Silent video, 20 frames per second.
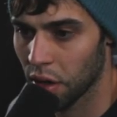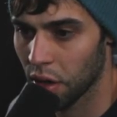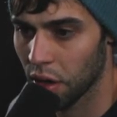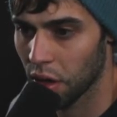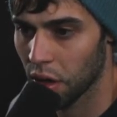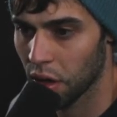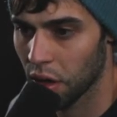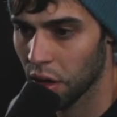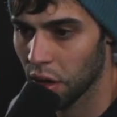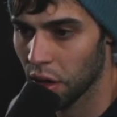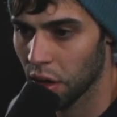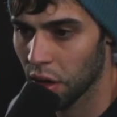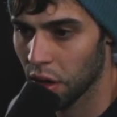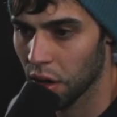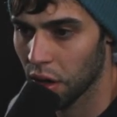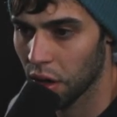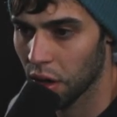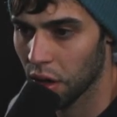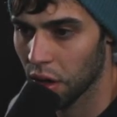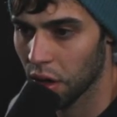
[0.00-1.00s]

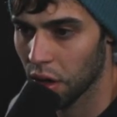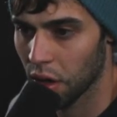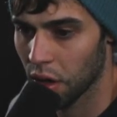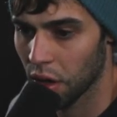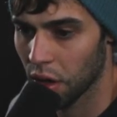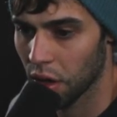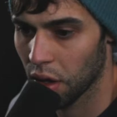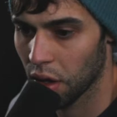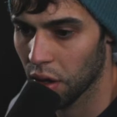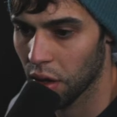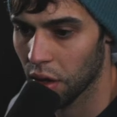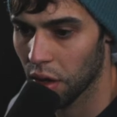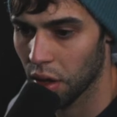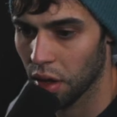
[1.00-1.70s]
No one is speaking in this clip.